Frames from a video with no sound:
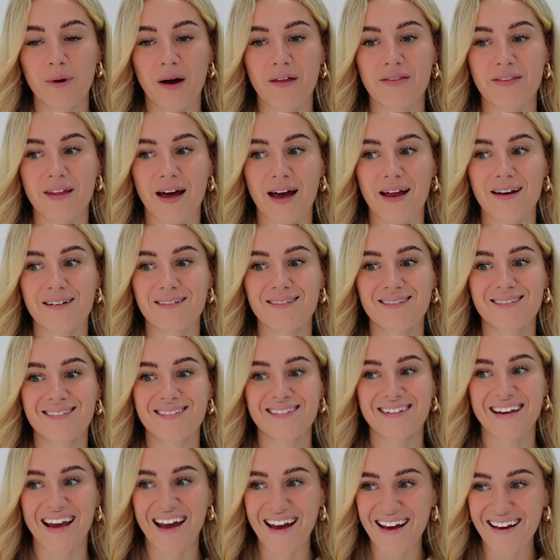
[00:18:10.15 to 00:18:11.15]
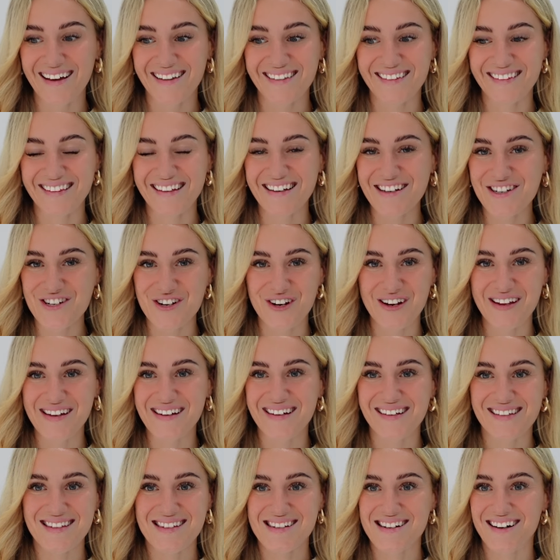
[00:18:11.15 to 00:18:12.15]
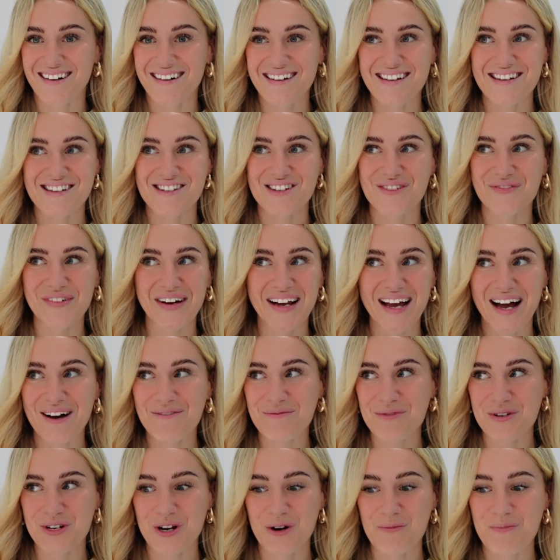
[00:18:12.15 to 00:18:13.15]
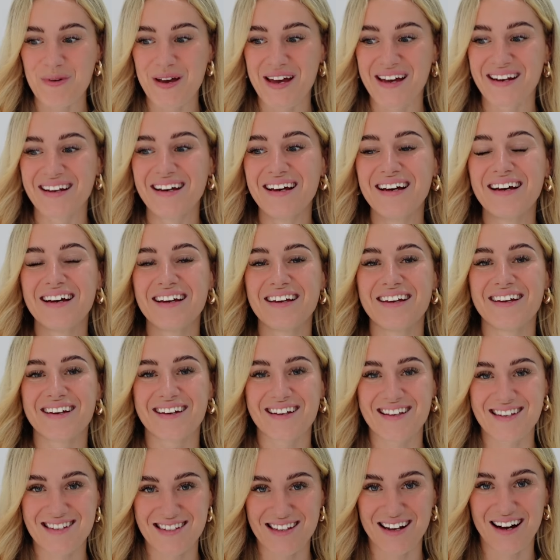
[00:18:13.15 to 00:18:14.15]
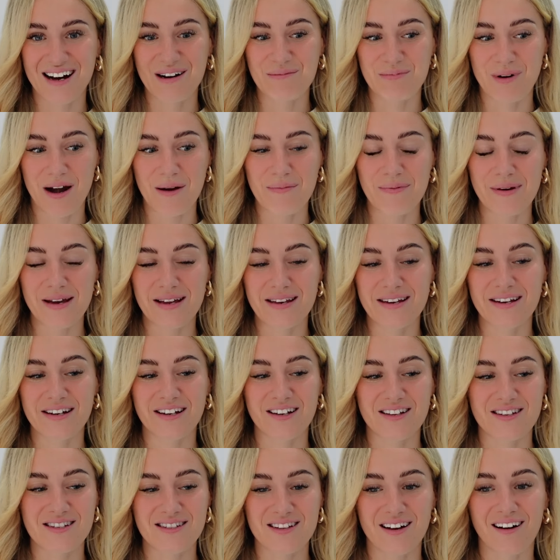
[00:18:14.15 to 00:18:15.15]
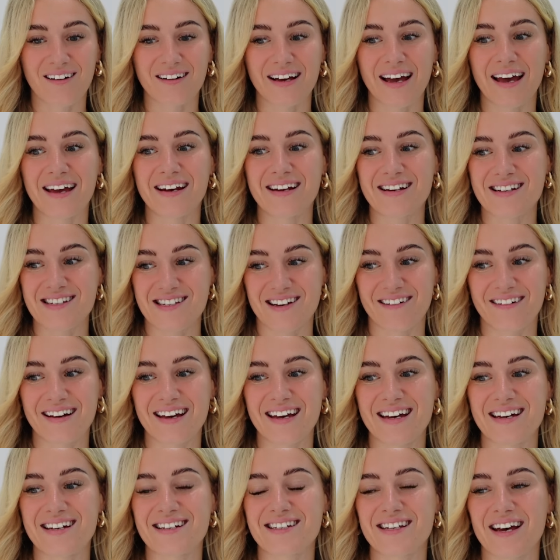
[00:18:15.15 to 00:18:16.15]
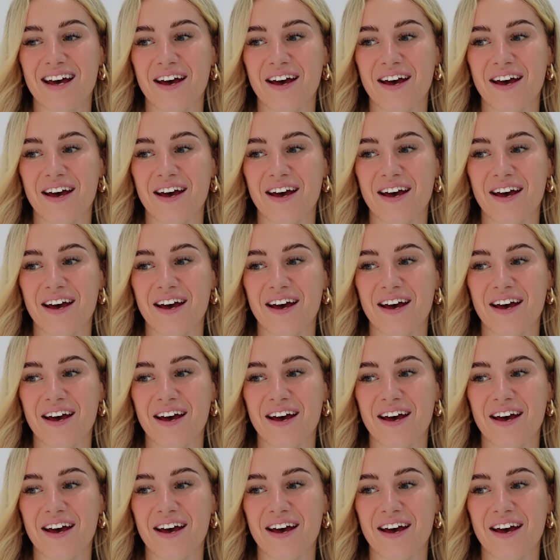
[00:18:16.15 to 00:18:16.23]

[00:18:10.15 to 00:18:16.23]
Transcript: And then, yeah, literally you can start your summer camp shopping, you can start prepping, you can start getting excited.